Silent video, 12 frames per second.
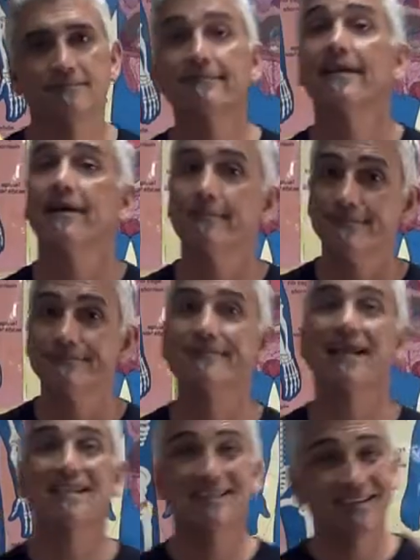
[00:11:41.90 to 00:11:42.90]
Yep,
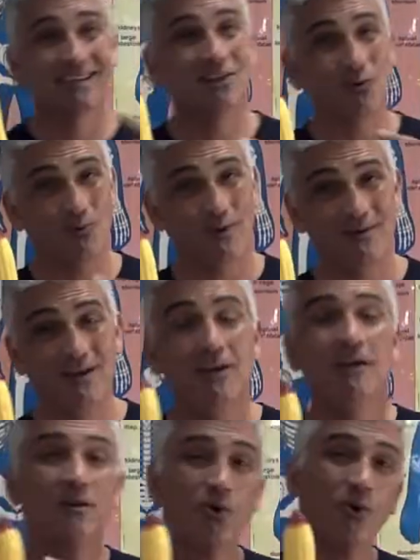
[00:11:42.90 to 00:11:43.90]
that's another one.
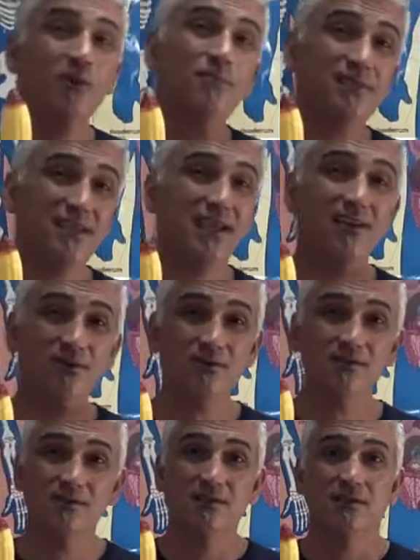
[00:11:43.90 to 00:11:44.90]
Corn and
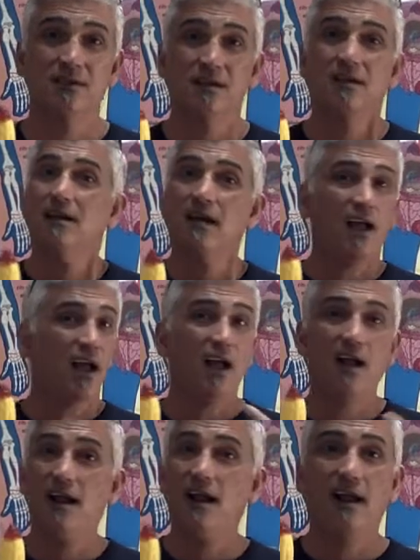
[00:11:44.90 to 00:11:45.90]
potatoes,
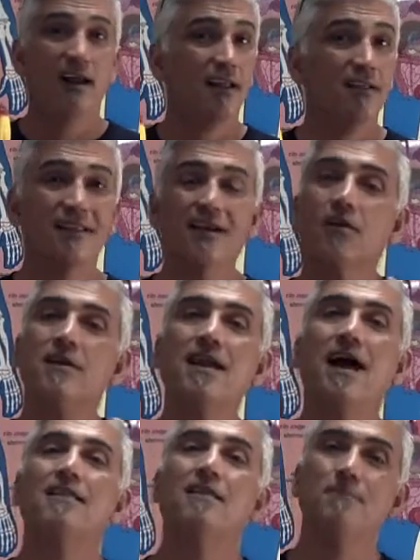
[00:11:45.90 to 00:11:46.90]
they're
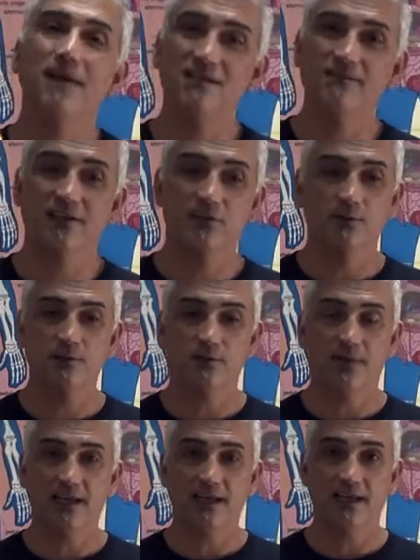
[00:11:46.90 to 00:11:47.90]
not the best vegetables we
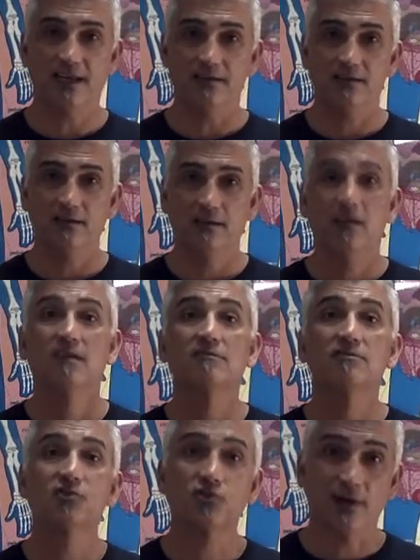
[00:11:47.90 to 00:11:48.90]
can eat.
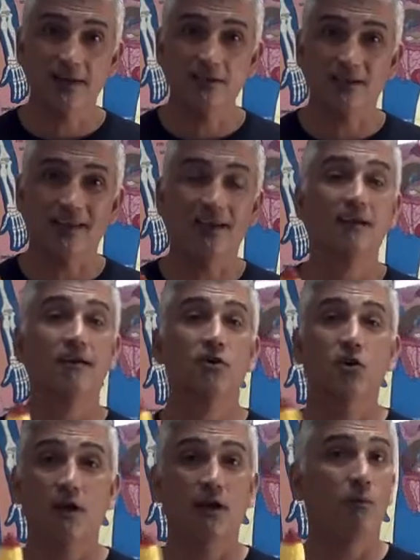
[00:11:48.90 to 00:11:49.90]
Strangely,
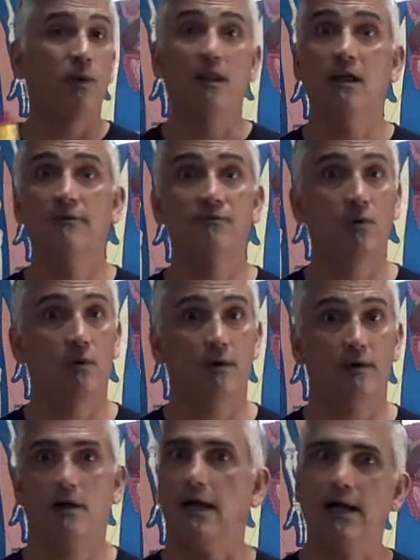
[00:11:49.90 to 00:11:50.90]
we love corn.
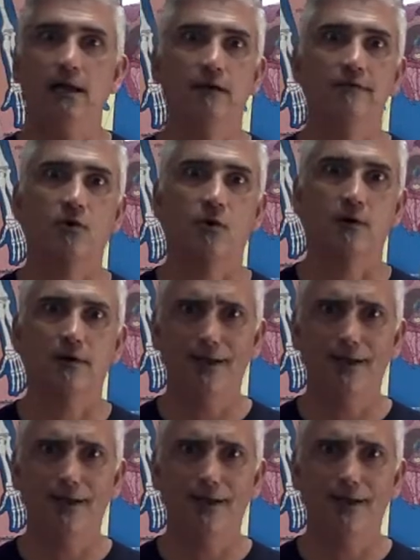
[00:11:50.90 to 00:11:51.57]
I love corn.